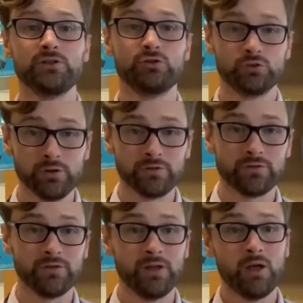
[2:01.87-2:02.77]
in truth,
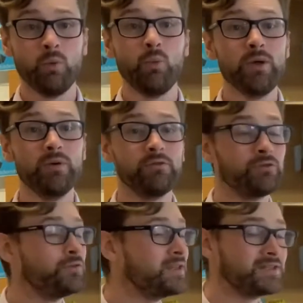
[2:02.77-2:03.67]
when we went
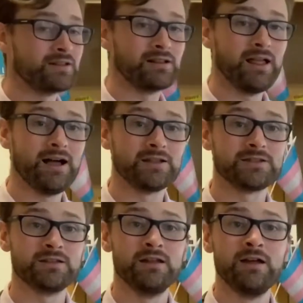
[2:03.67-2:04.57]
through these in
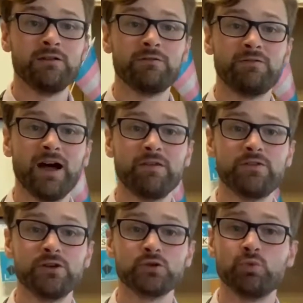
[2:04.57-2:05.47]
class, 5
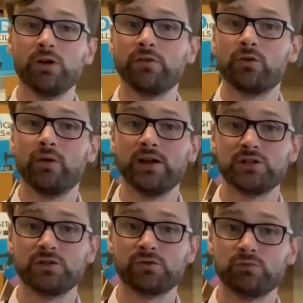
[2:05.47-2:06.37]
years worth of
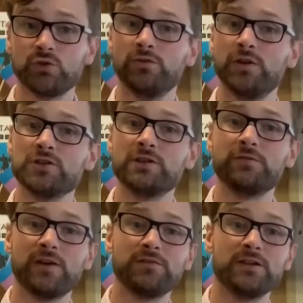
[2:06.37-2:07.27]
questions from
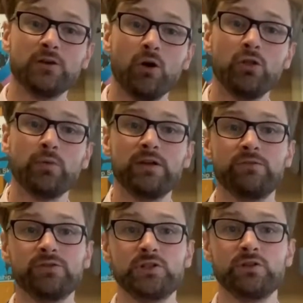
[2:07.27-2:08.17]
2015 all the way
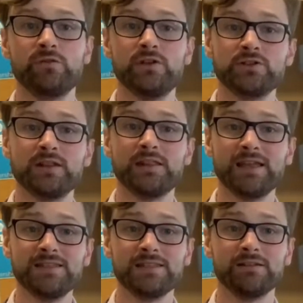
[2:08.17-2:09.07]
through to
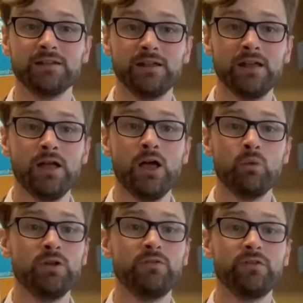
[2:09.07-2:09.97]
2019,
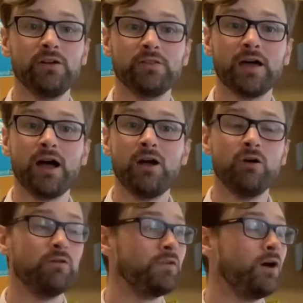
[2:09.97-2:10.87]
we found that out
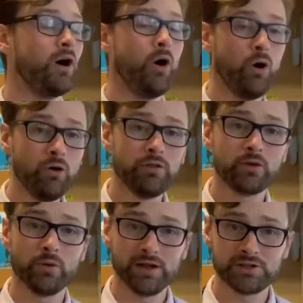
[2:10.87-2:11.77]
of all the
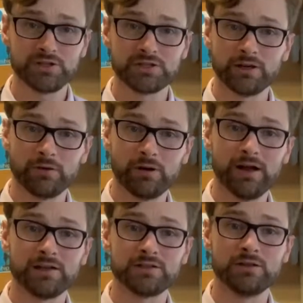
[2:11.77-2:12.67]
questions that were
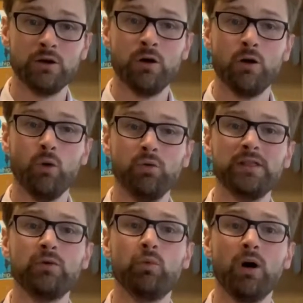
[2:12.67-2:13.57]
asked,
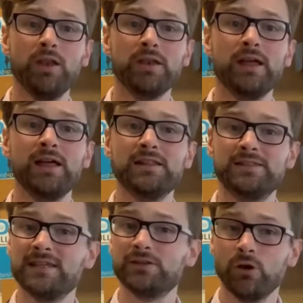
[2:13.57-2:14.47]
only 1
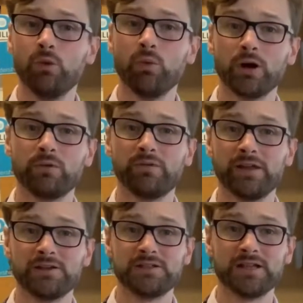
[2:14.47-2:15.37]
did not work with
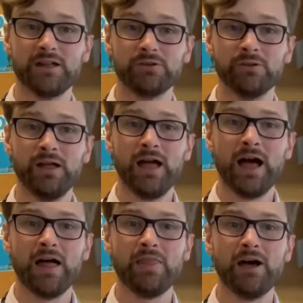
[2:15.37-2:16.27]
Letter to Daniel,
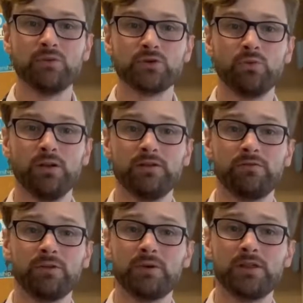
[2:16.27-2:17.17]
and that was one
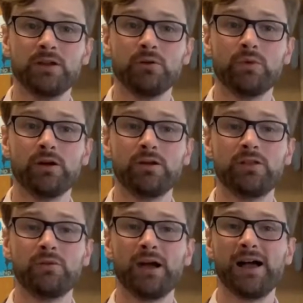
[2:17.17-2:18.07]
from a year where
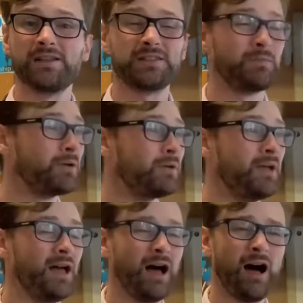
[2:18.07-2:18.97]
you were asked about
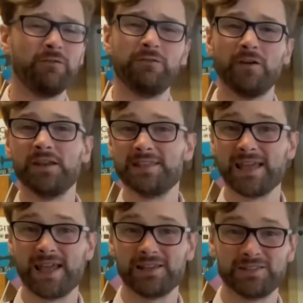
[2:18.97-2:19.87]
a funny
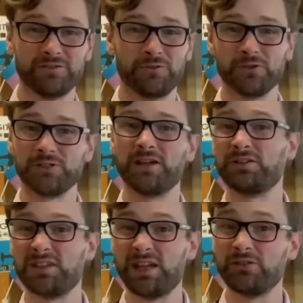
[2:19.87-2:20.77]
text, and of course Letter to
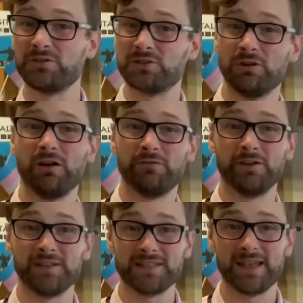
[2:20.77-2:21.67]
Daniel is not a
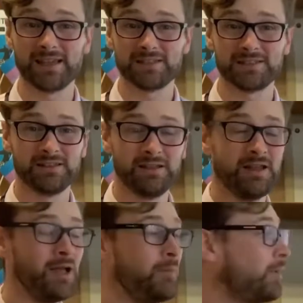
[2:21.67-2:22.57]
funny text.
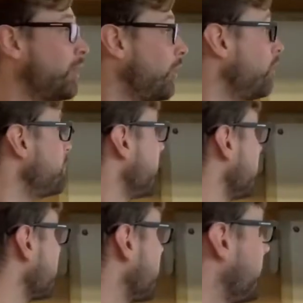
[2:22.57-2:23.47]
But all the
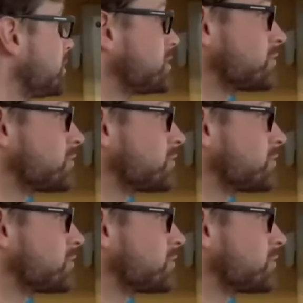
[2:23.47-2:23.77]
other questions